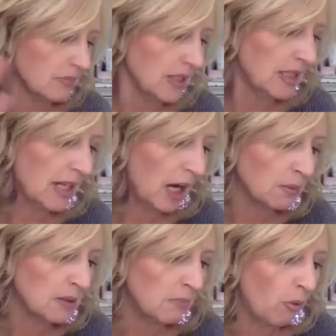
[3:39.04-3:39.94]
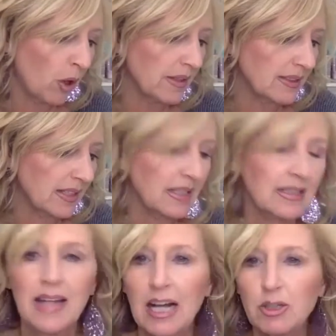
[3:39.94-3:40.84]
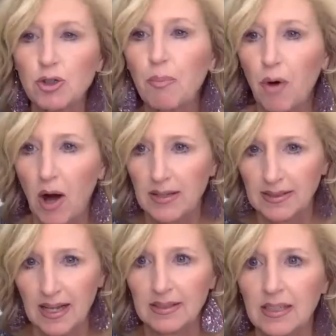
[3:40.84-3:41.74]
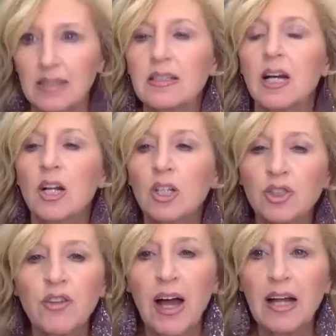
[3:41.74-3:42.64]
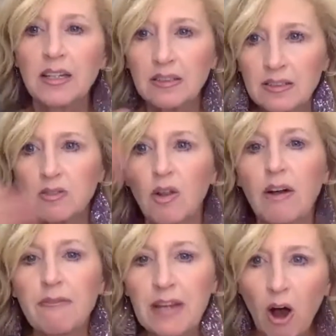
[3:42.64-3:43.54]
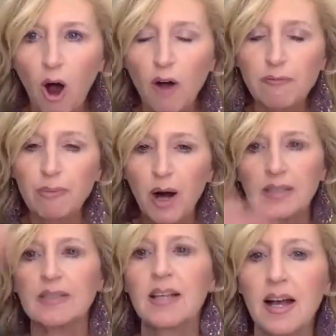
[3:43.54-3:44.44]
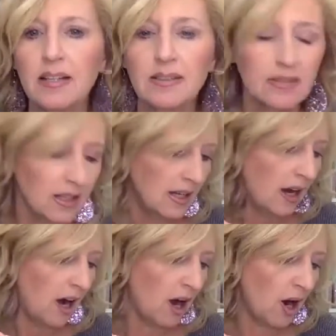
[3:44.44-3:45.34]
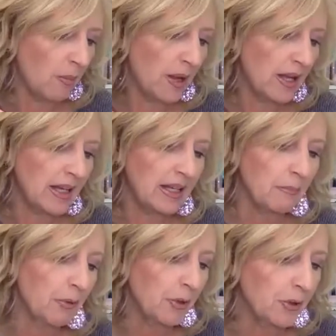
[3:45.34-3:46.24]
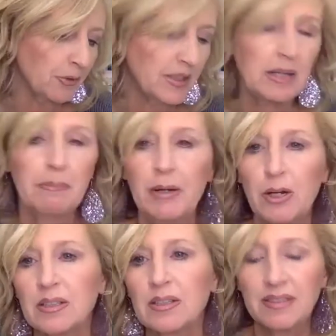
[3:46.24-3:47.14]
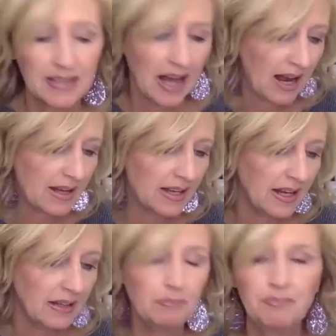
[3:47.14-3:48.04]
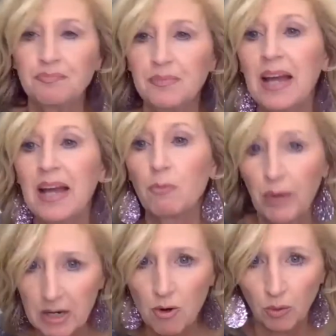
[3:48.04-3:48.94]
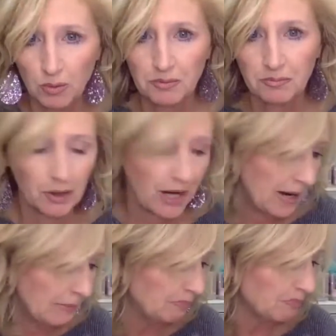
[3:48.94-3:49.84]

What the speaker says: it helps support the skin's natural processes. So that sloughing off process, it improves the appearance of sagging and wrinkles, okay?